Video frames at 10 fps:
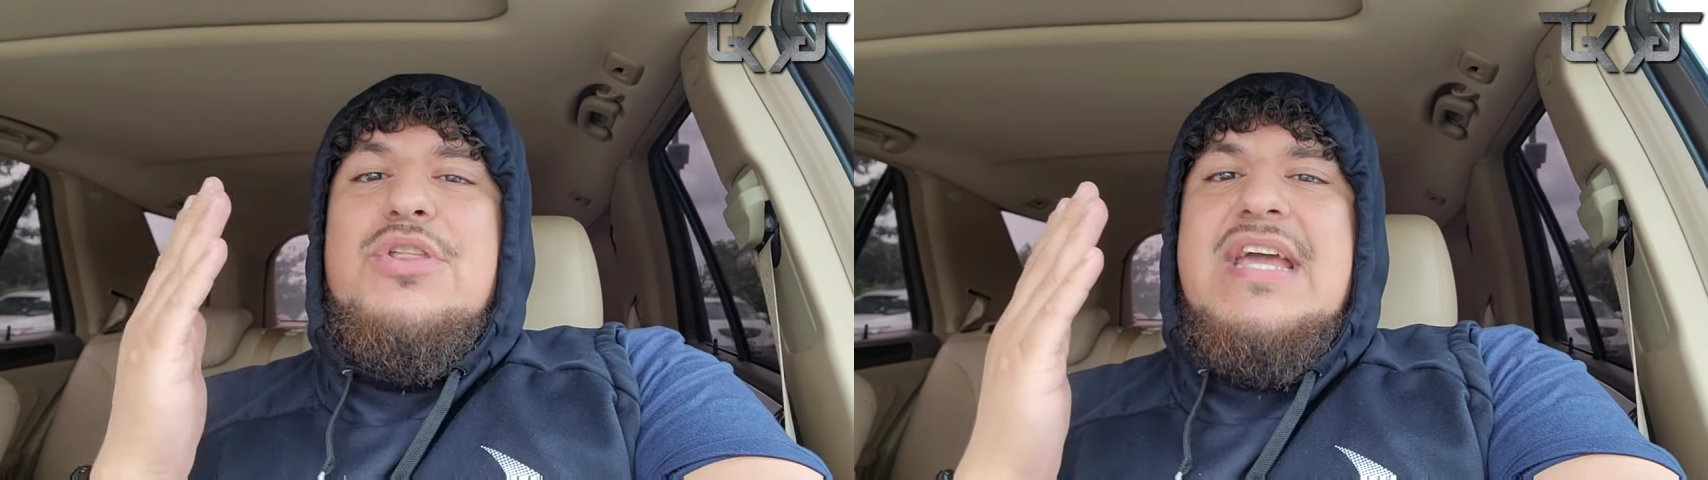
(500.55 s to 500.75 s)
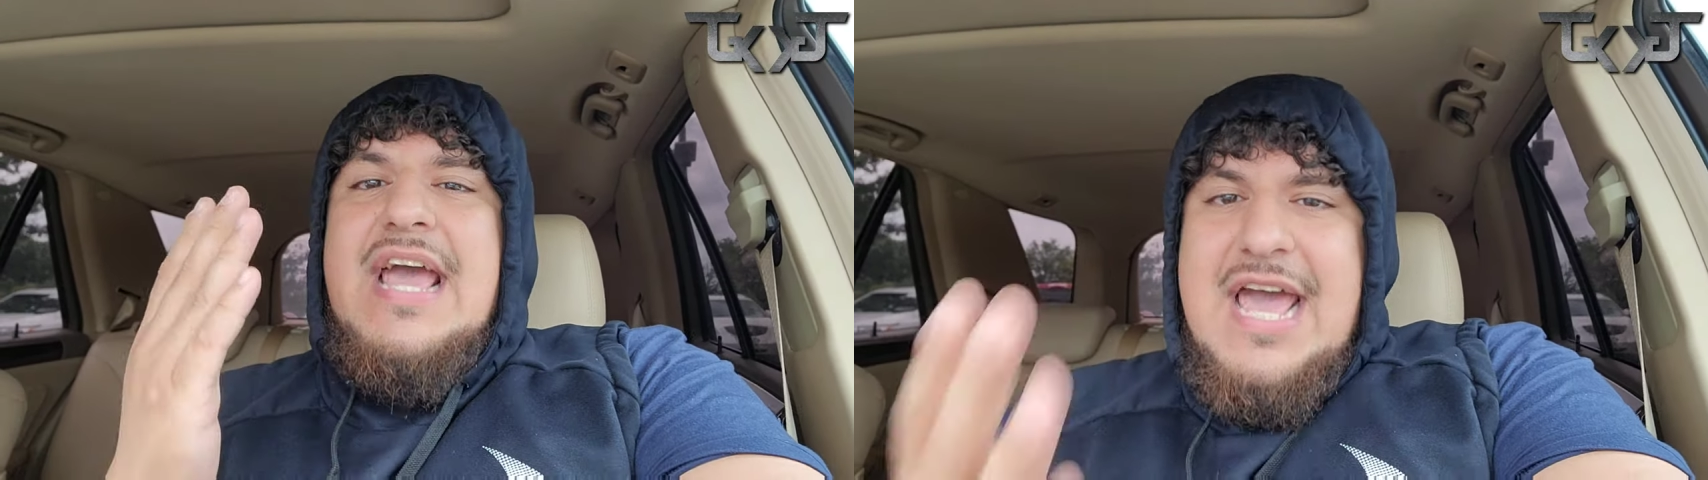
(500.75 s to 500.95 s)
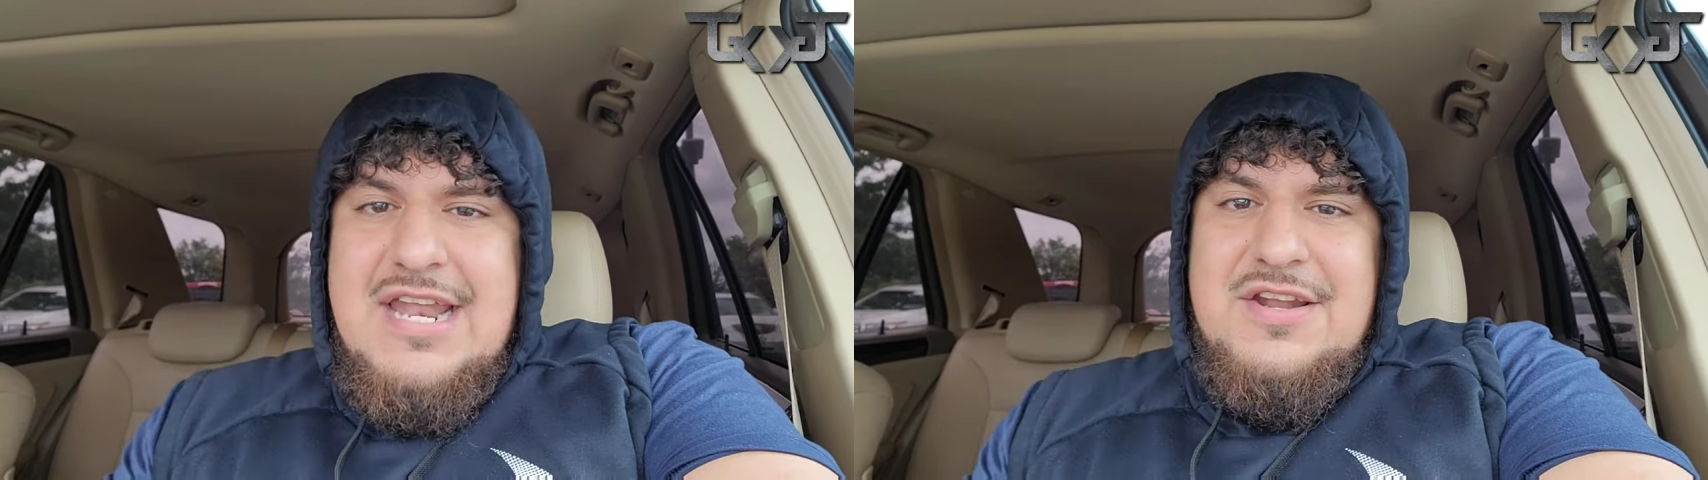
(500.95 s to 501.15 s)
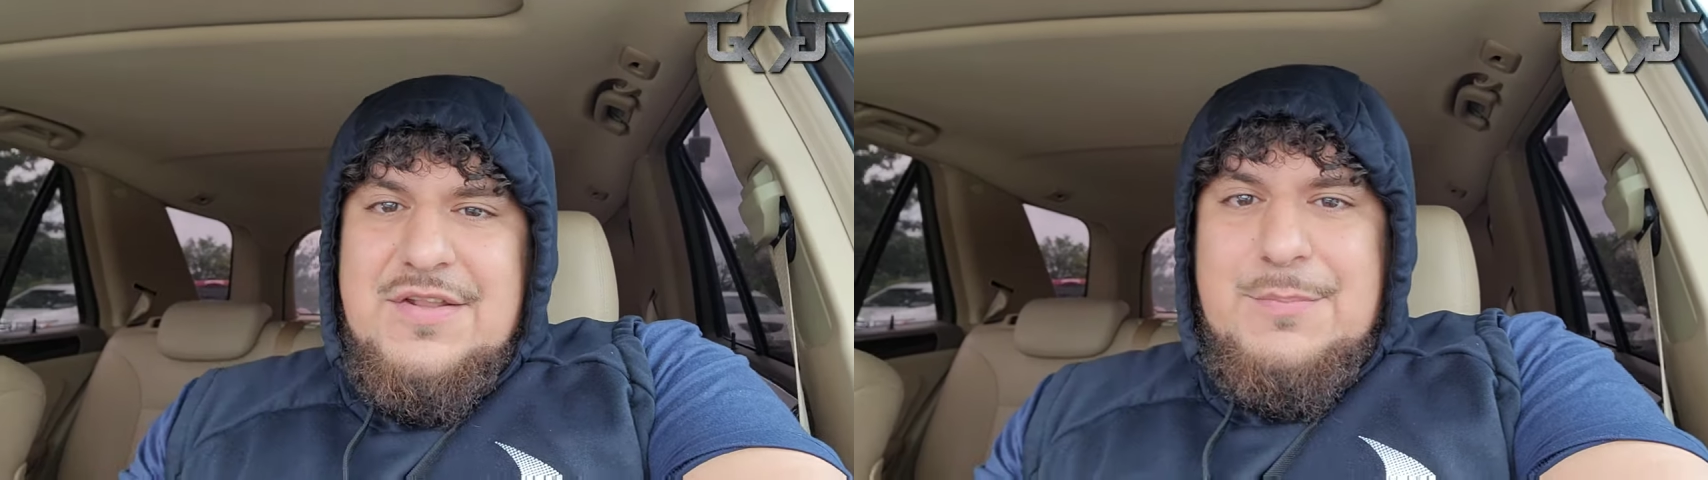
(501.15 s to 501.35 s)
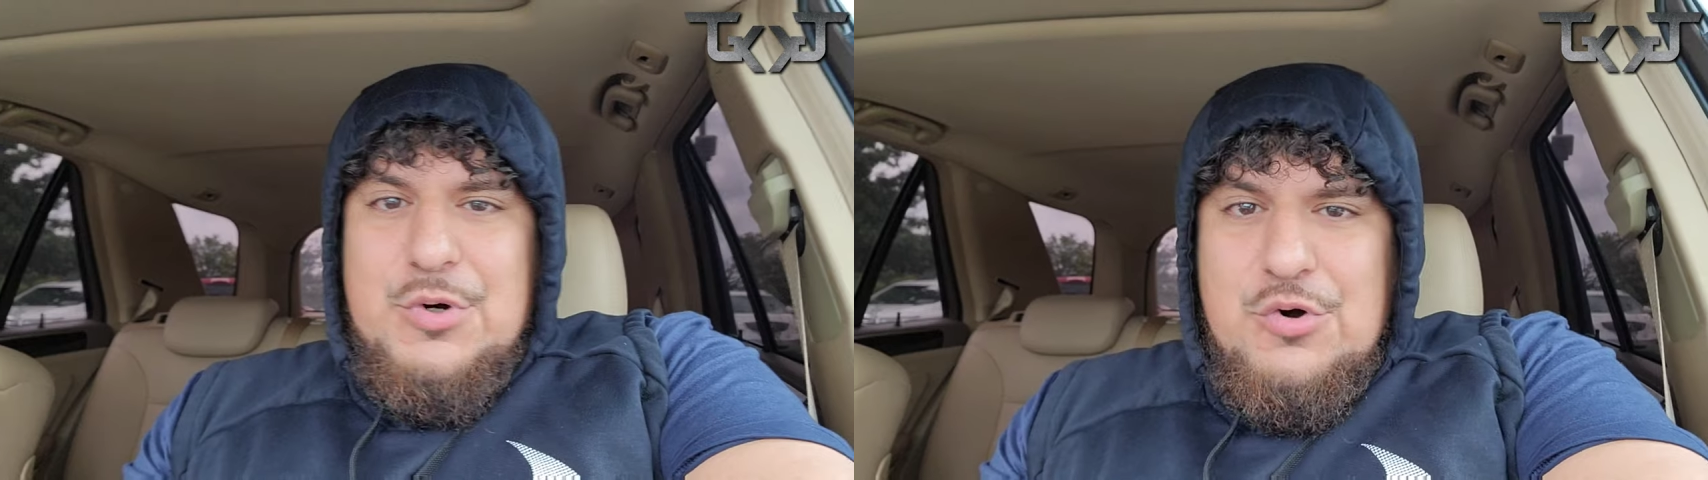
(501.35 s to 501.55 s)
the end of
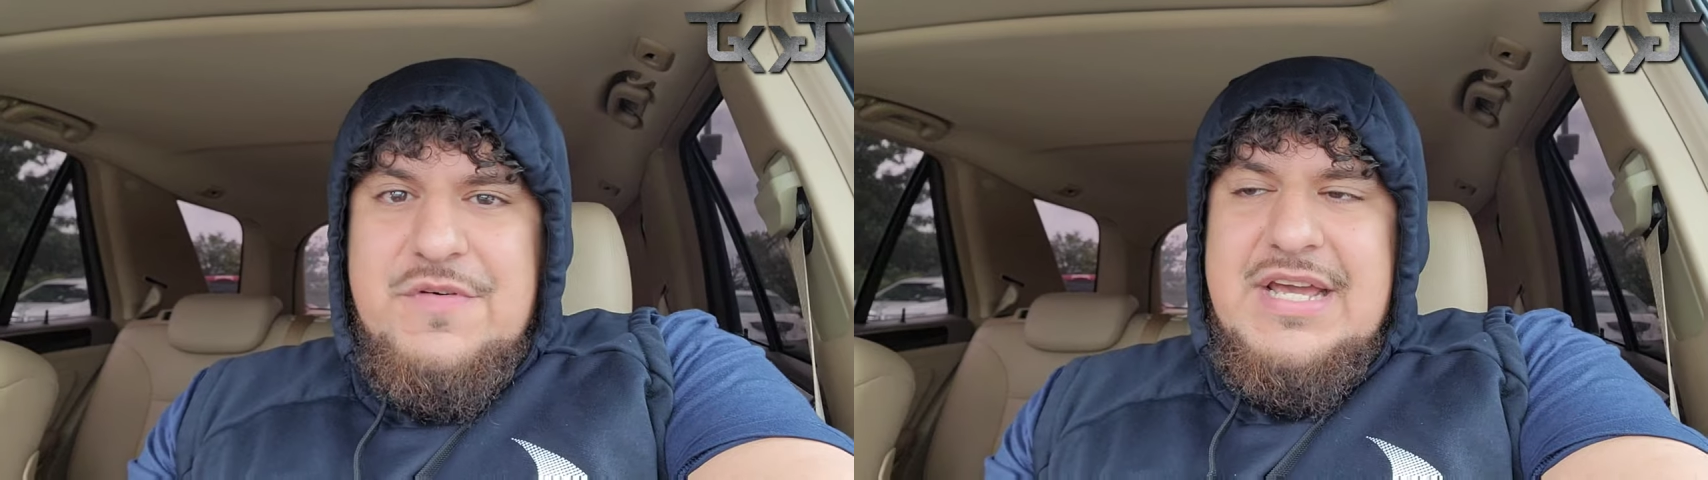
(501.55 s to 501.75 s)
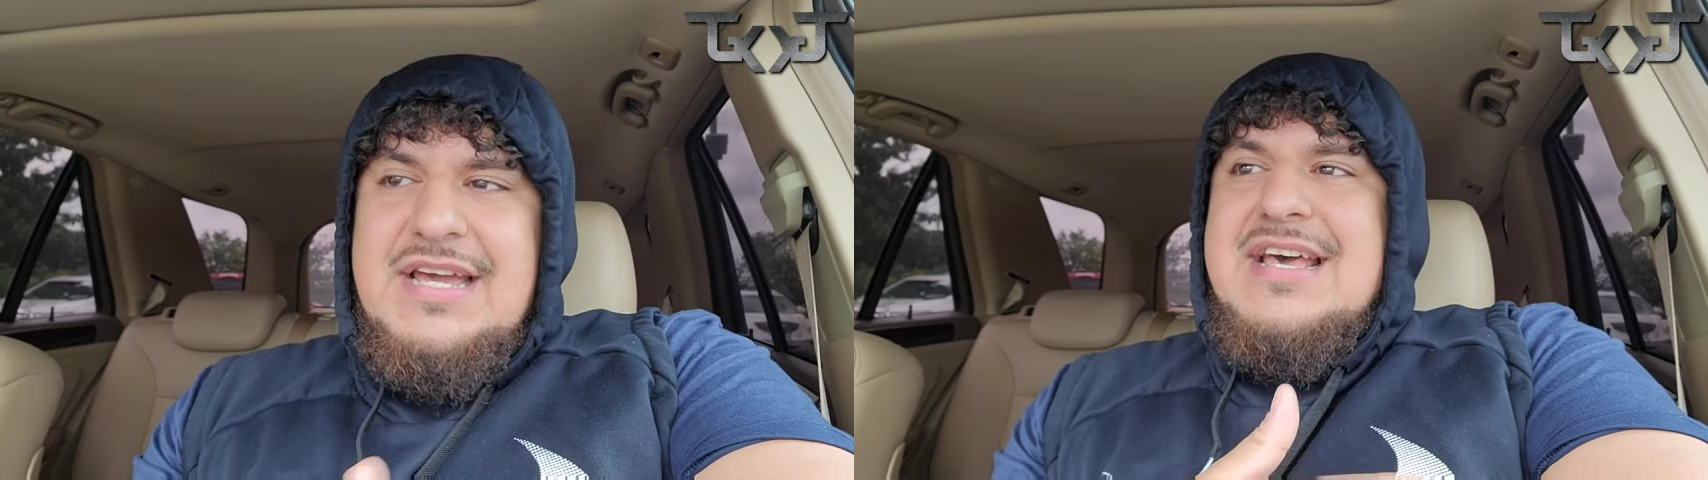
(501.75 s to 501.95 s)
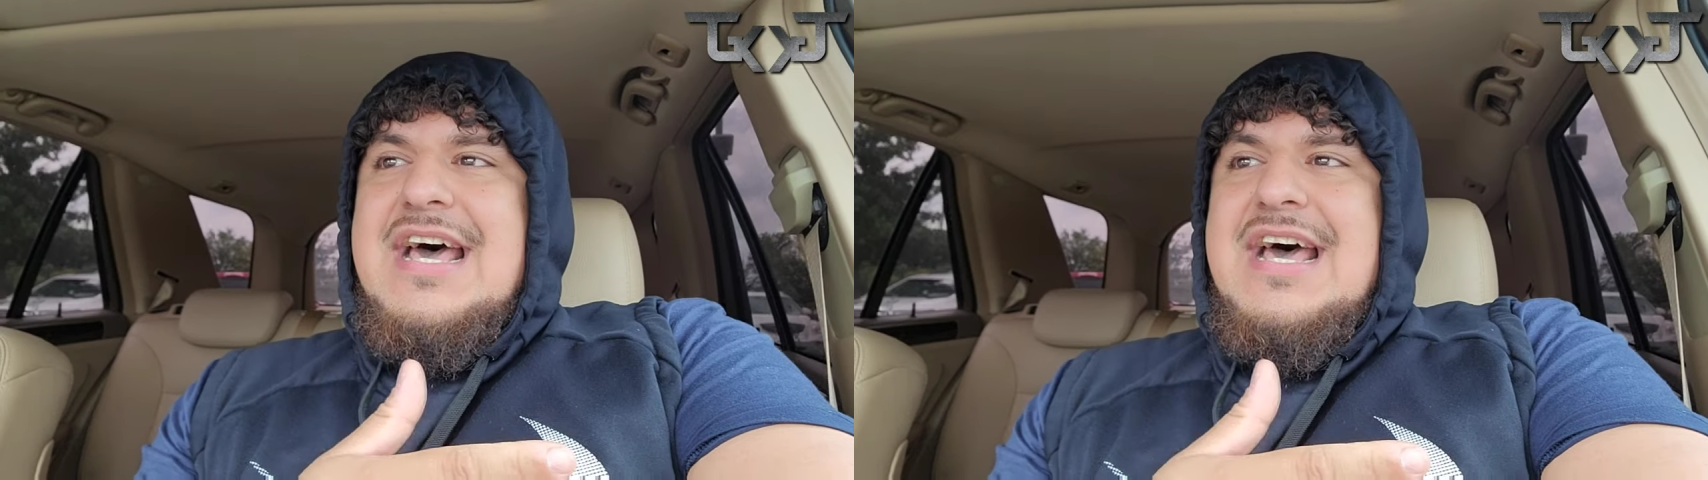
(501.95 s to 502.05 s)
the movie,